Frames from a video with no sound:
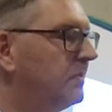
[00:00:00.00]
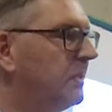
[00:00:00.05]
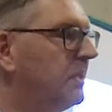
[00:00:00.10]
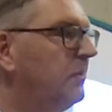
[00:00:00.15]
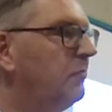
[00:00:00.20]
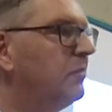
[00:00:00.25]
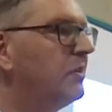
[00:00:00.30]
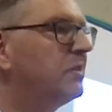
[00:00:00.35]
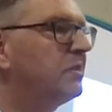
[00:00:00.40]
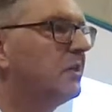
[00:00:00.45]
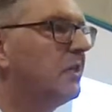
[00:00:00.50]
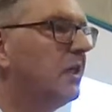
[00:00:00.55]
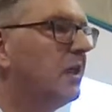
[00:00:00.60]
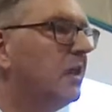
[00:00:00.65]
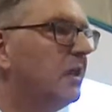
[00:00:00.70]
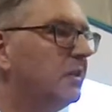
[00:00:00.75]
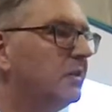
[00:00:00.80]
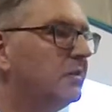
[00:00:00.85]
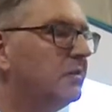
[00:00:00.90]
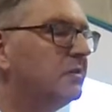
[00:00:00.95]
He
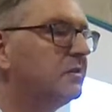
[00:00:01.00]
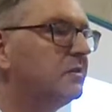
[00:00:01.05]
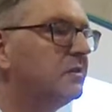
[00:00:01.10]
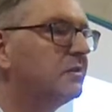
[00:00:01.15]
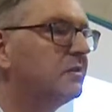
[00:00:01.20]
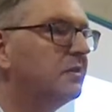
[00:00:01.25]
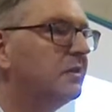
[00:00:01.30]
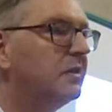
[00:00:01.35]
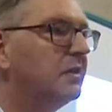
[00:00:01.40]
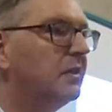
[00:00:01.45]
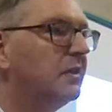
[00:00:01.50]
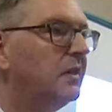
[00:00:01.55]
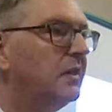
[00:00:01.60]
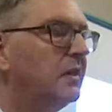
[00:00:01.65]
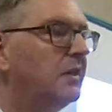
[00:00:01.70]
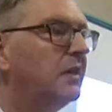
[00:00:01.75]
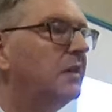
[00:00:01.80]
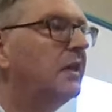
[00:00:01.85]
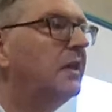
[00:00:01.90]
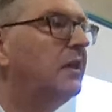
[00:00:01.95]
returns
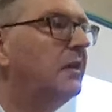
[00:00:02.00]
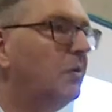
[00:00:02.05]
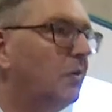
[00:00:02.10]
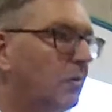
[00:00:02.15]
in